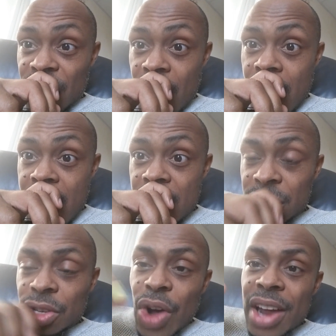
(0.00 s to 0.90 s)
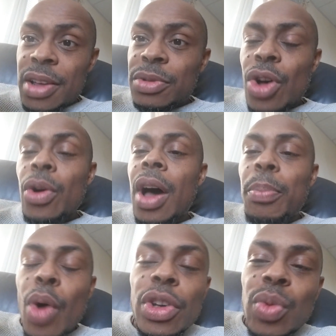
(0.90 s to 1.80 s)
All right? Try to
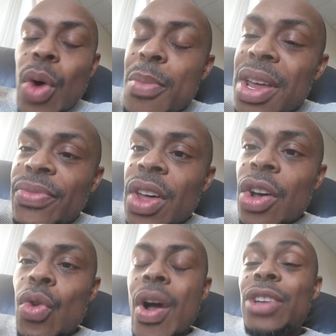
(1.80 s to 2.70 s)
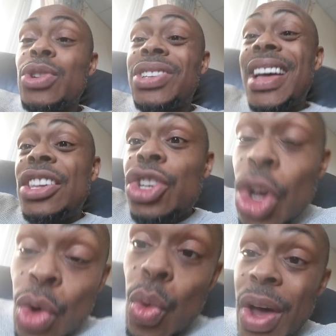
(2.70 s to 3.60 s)
approach women who are interested in
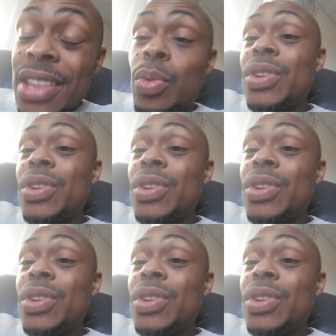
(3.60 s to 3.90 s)
you and